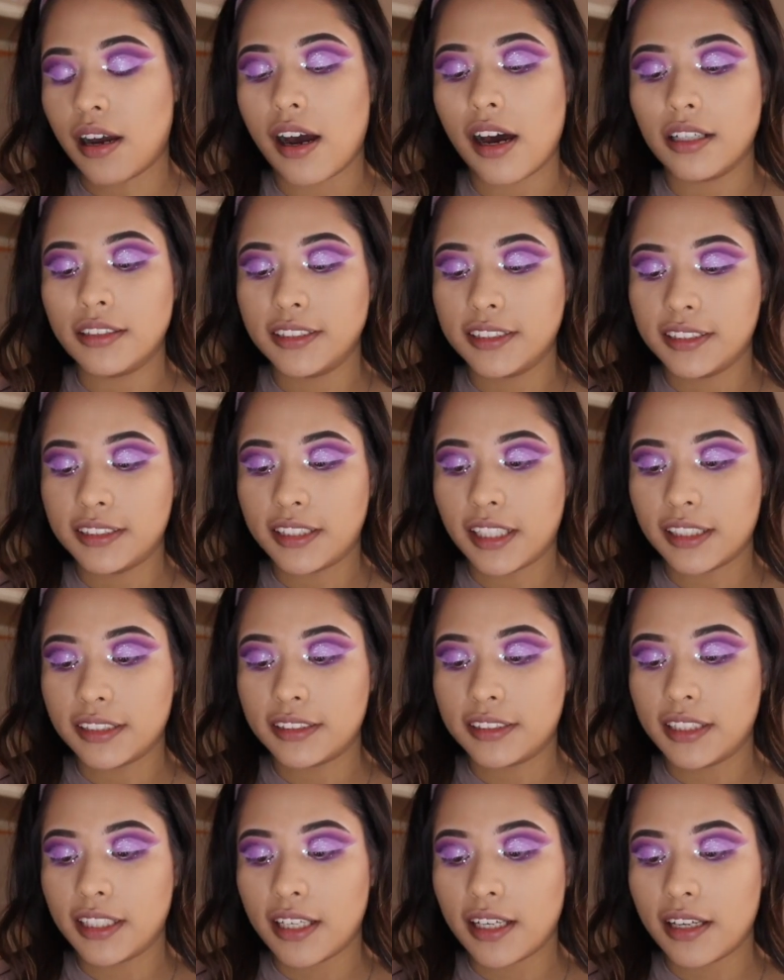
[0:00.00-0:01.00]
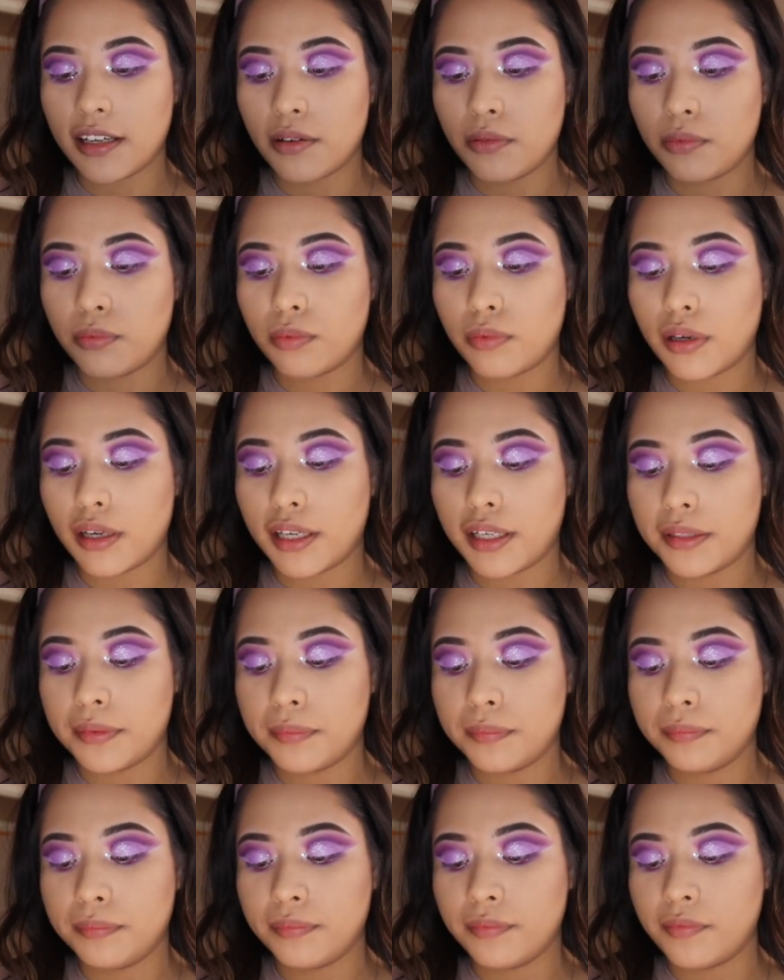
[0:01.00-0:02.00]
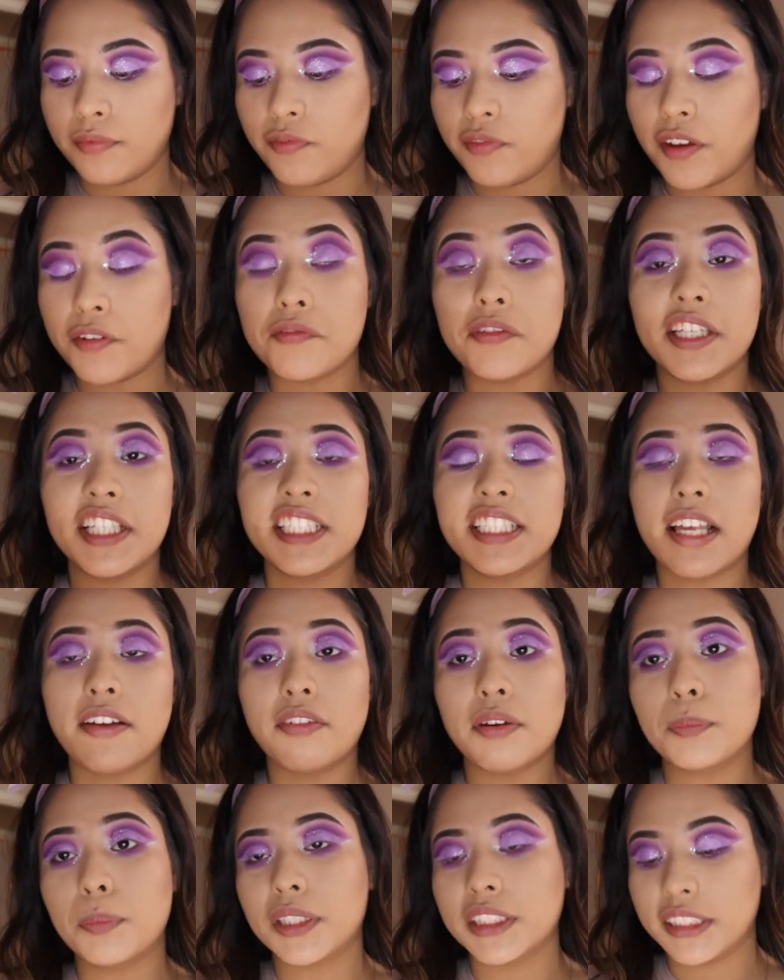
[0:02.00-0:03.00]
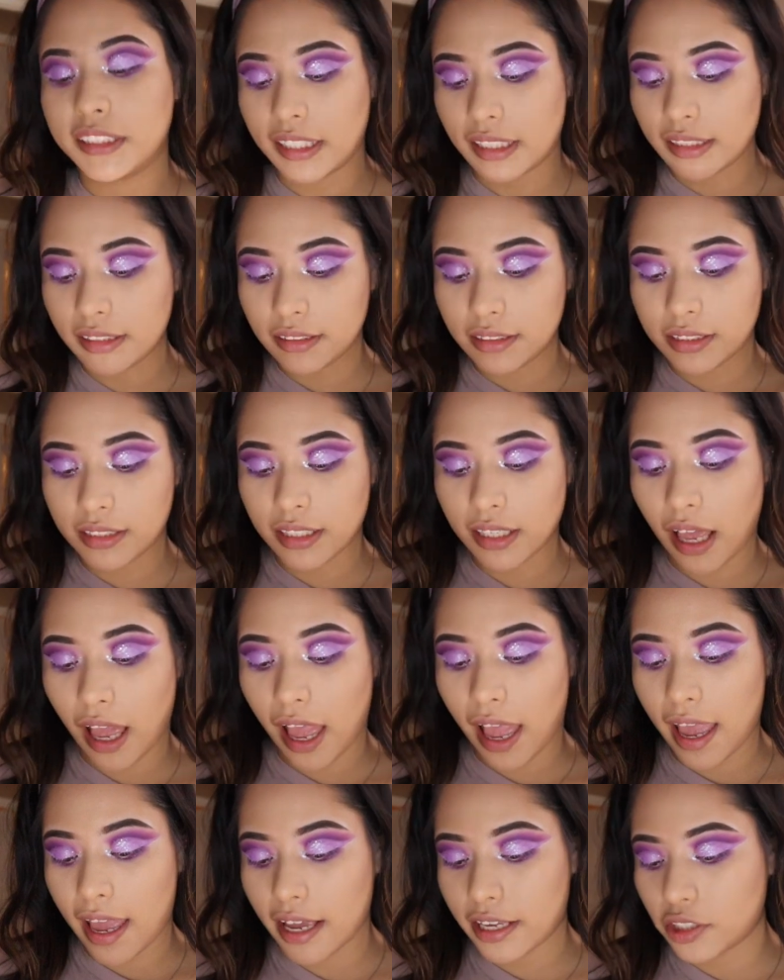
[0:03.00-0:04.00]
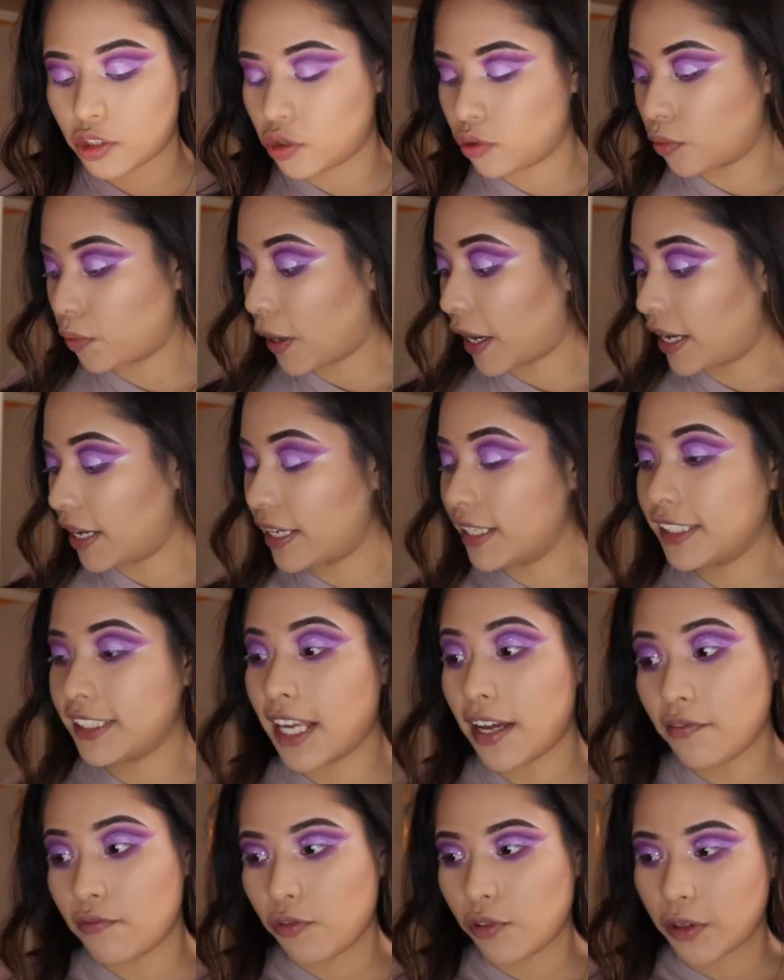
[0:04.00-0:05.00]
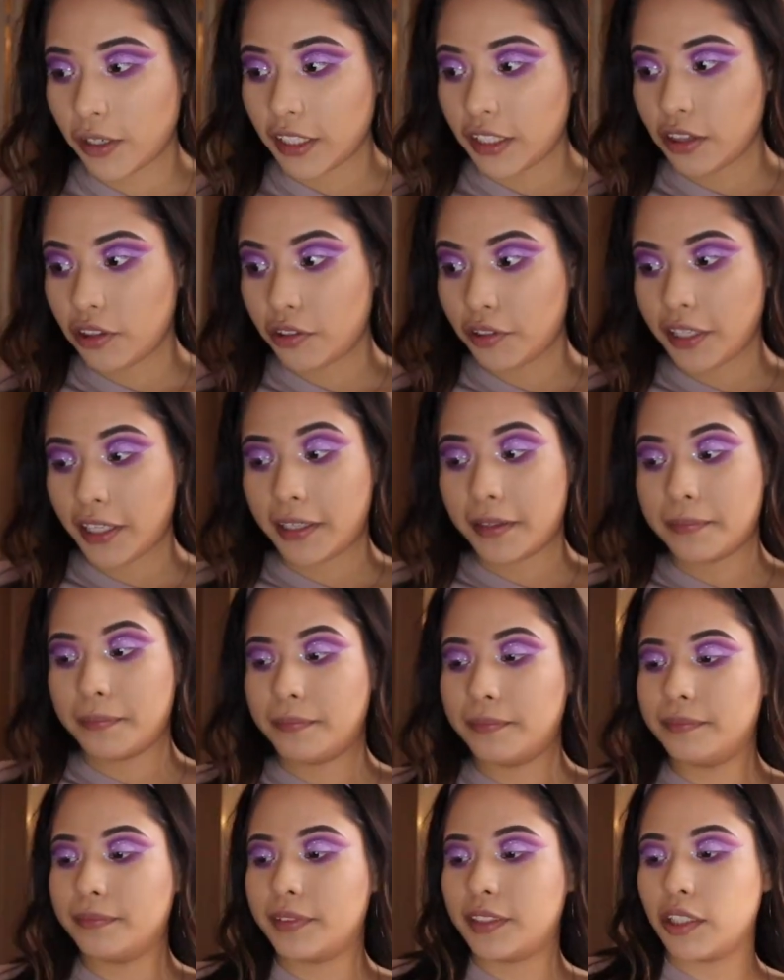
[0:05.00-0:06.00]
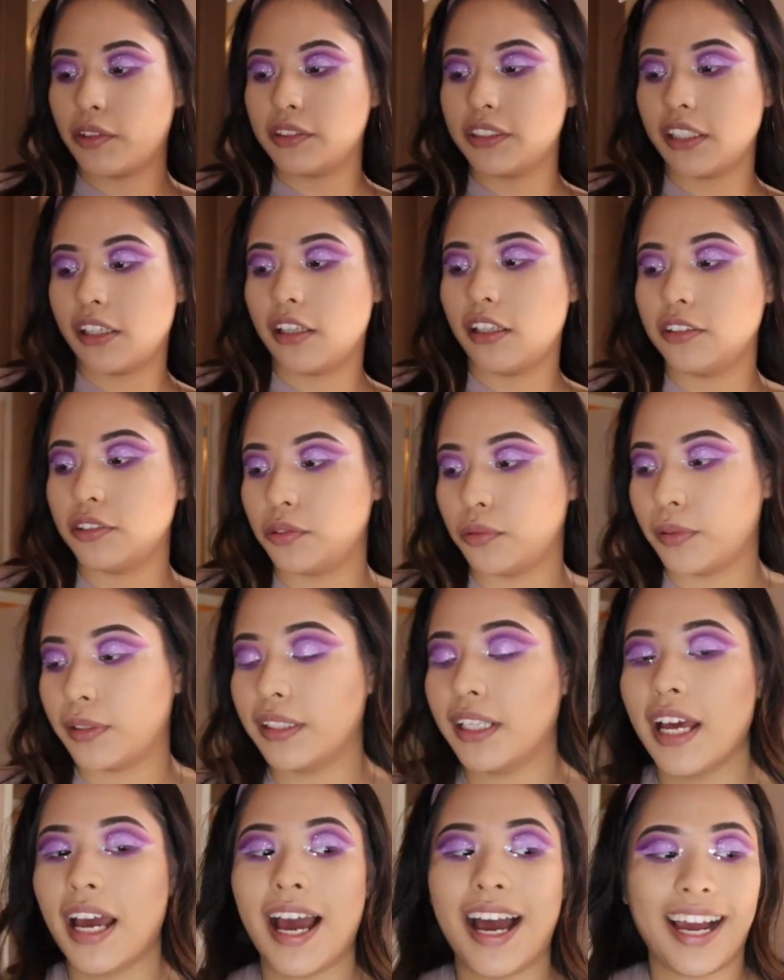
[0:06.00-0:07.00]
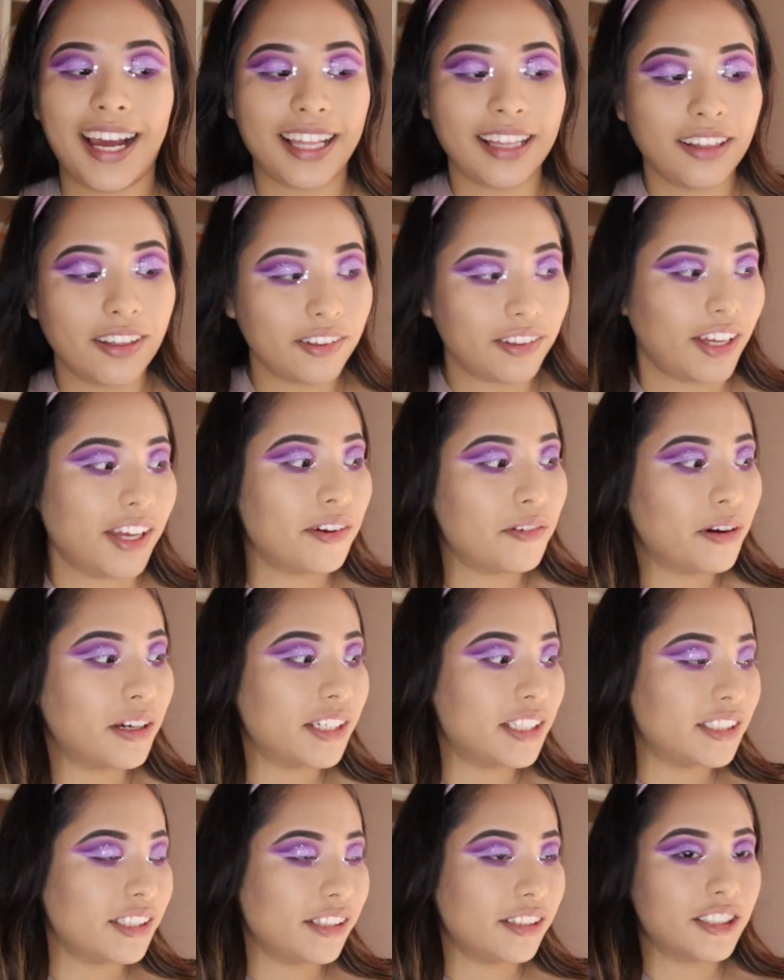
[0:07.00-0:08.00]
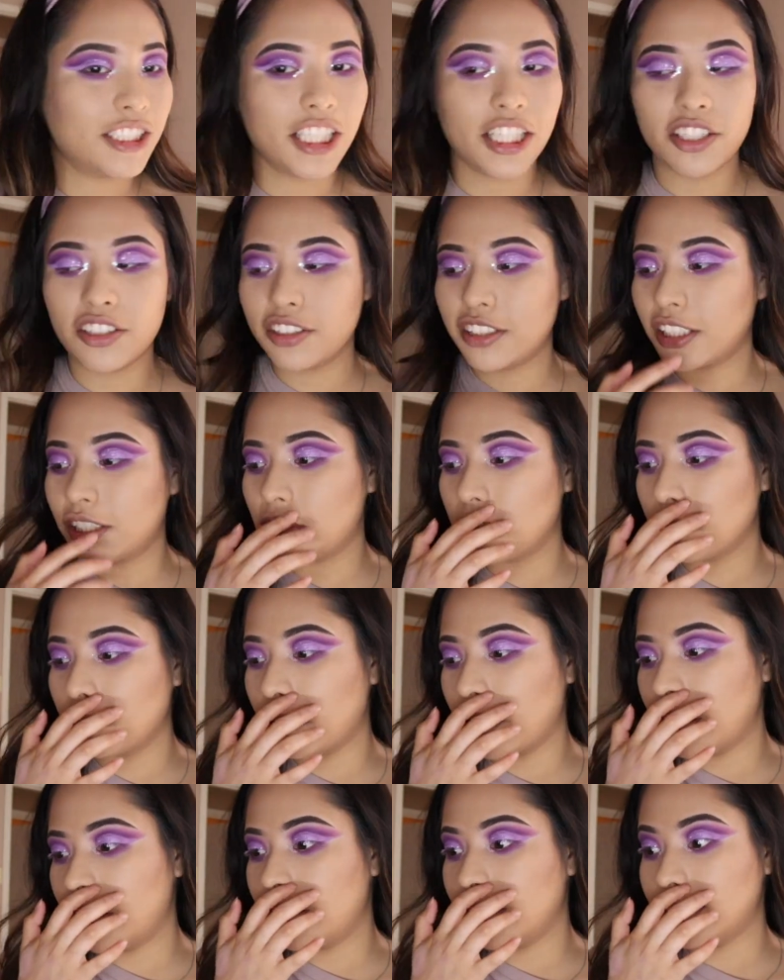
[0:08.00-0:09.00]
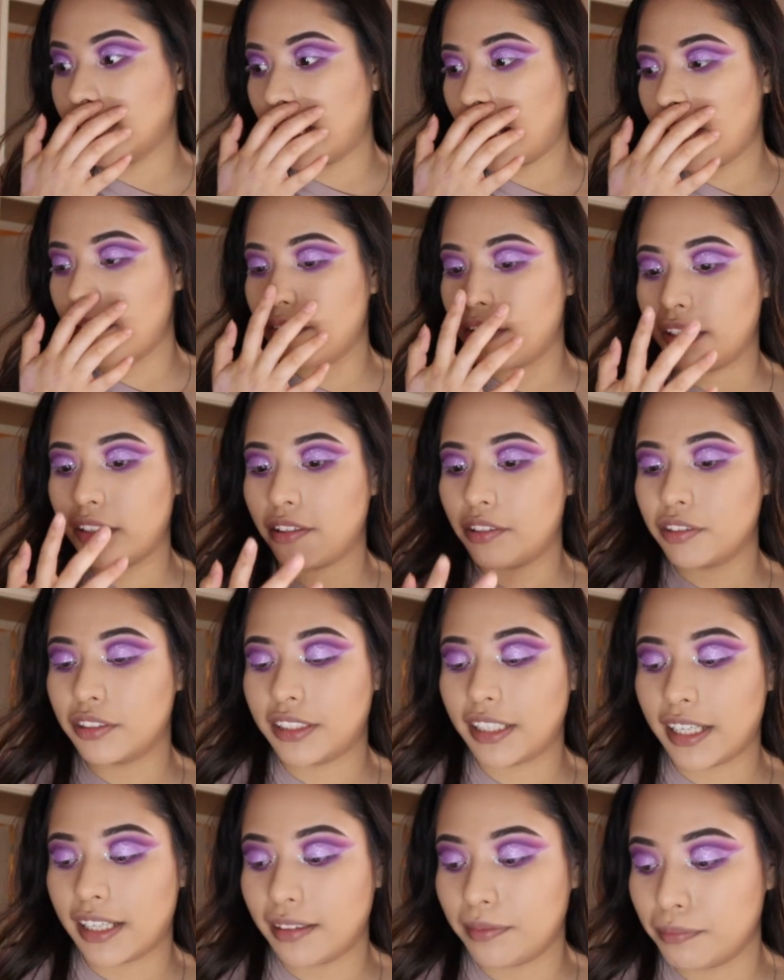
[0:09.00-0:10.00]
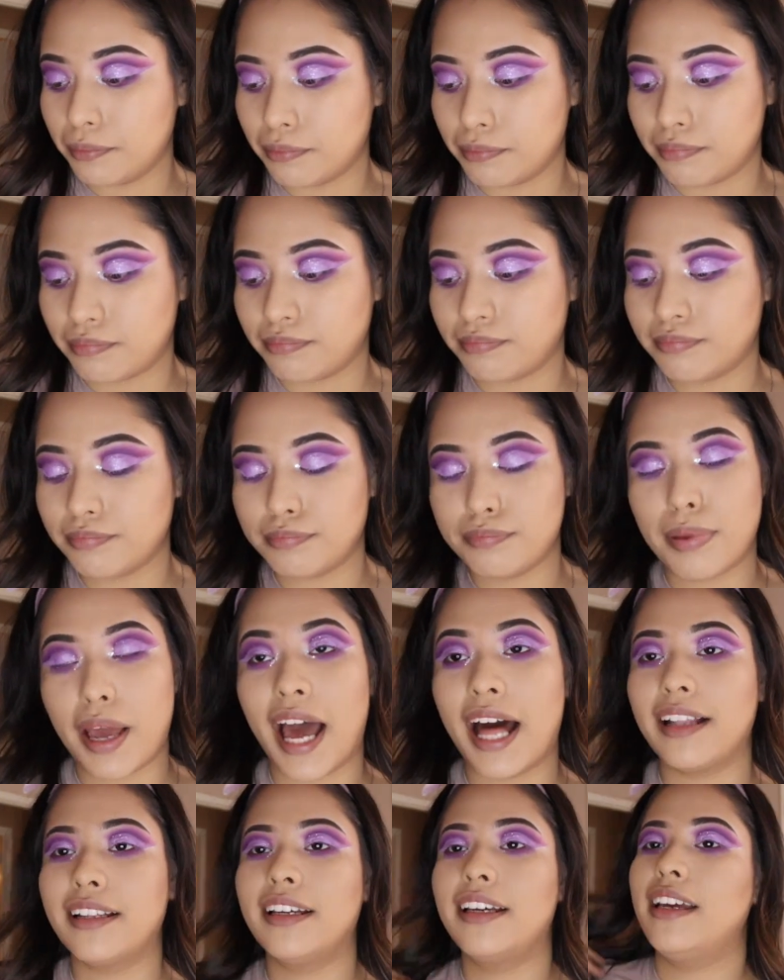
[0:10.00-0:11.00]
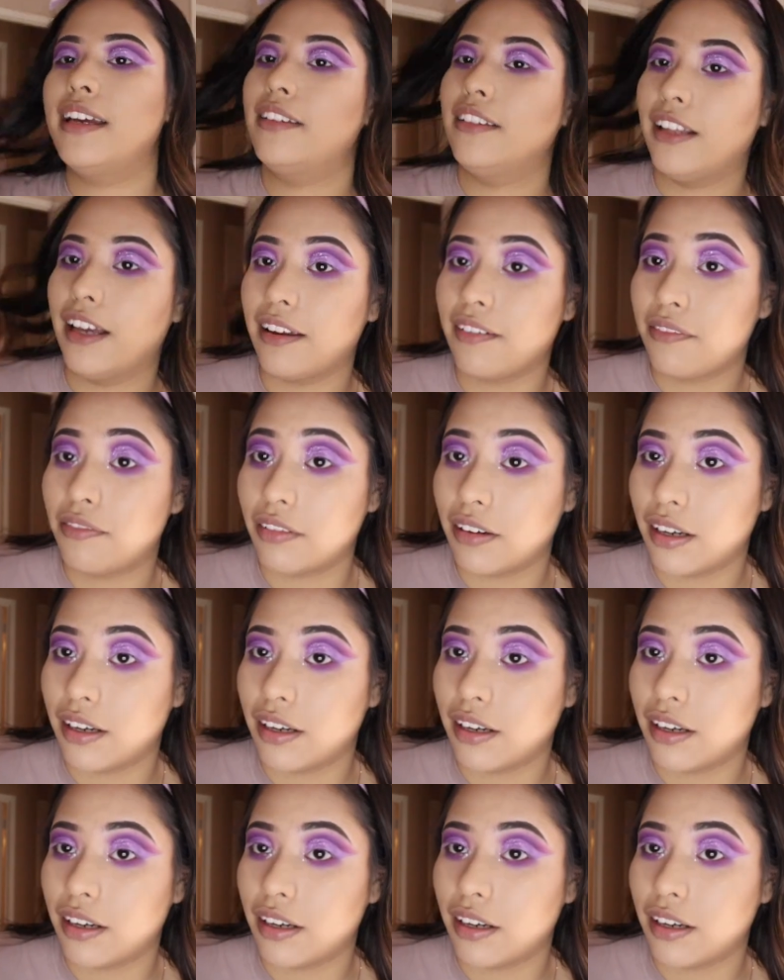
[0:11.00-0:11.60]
Anastasia won 57% and Jouer is at 43%. So it was a close one. I low-key wanted to use the Jouer because I haven't used that palette in like